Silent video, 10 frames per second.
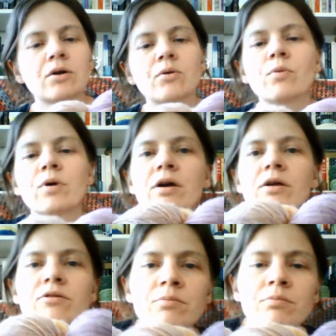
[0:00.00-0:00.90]
with
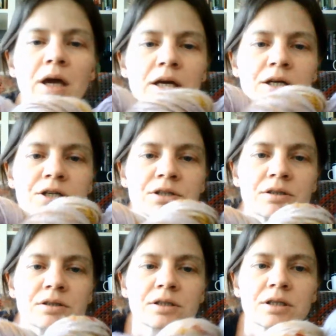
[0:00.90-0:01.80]
some beige
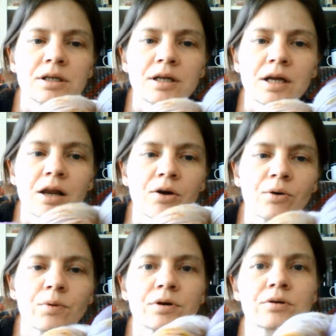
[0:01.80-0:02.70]
and yellow
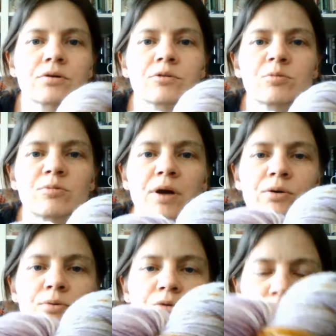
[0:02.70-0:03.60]
and some speckles.